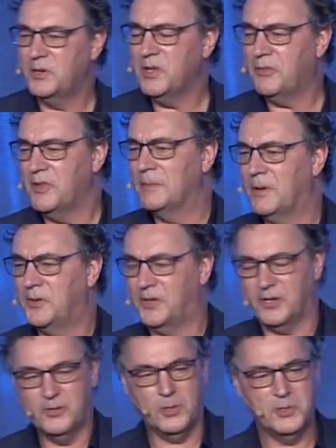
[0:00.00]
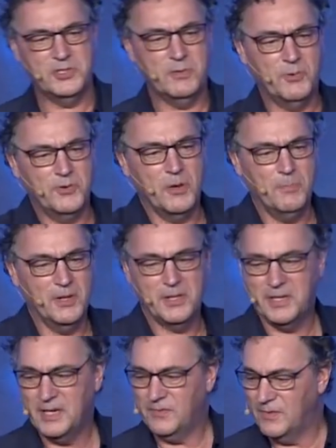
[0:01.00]
you think about technology, what you're
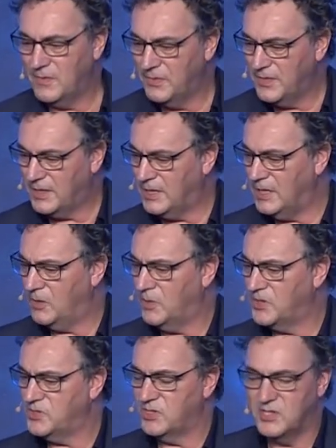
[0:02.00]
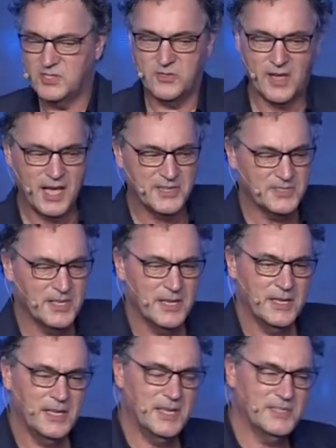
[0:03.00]
building, the key question is to ask,
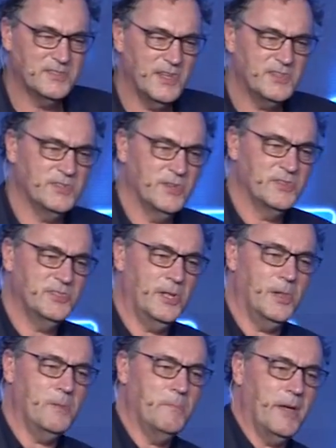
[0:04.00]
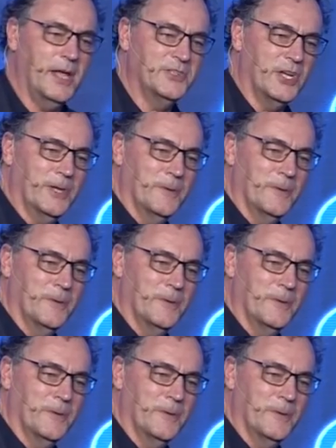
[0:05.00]
is this still magic?